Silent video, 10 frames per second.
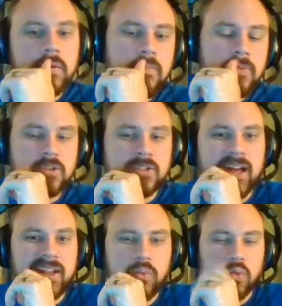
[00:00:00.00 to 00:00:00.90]
There's
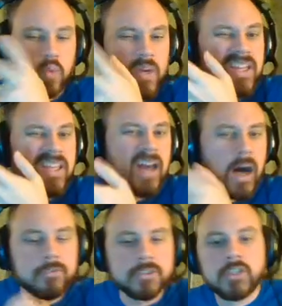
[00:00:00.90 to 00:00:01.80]
not a really
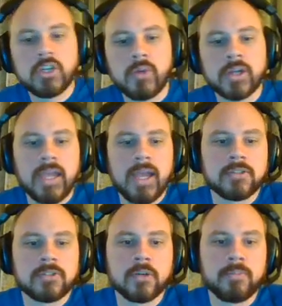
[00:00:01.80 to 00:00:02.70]
obviously correct answer,